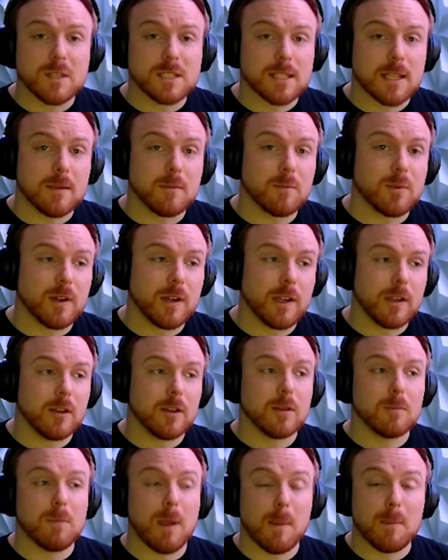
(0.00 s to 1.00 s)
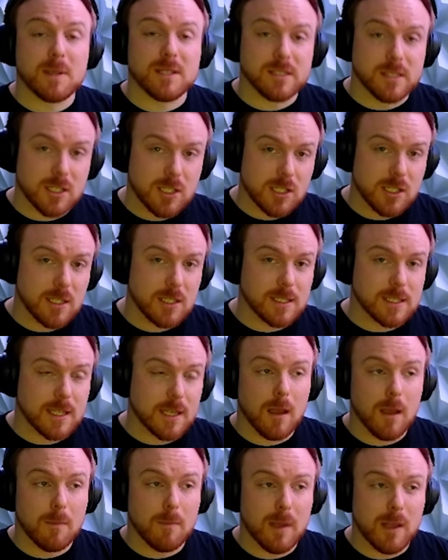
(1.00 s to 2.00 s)
getting pretty good. My positioning is
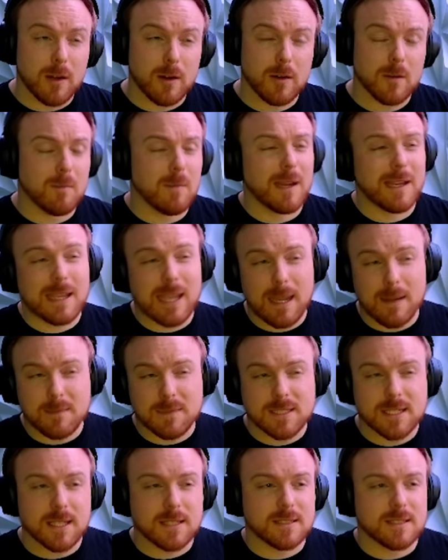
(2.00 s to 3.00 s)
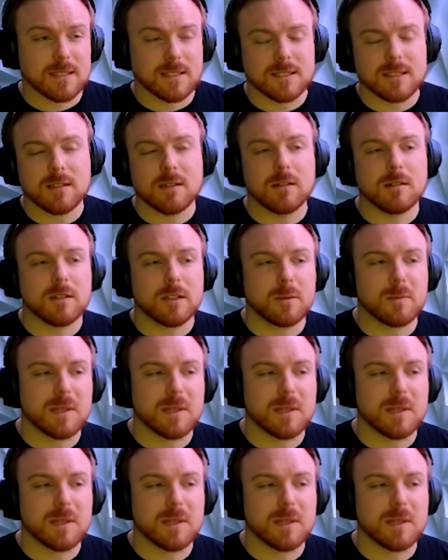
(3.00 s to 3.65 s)
getting better. My game sense is still a little bit